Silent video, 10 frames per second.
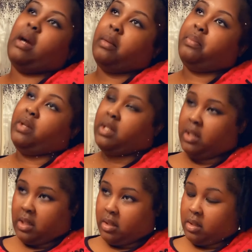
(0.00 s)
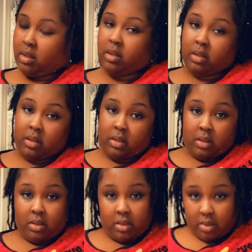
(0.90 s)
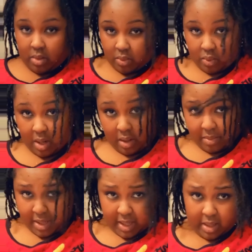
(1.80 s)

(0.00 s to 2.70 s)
pushing it throughout my hair.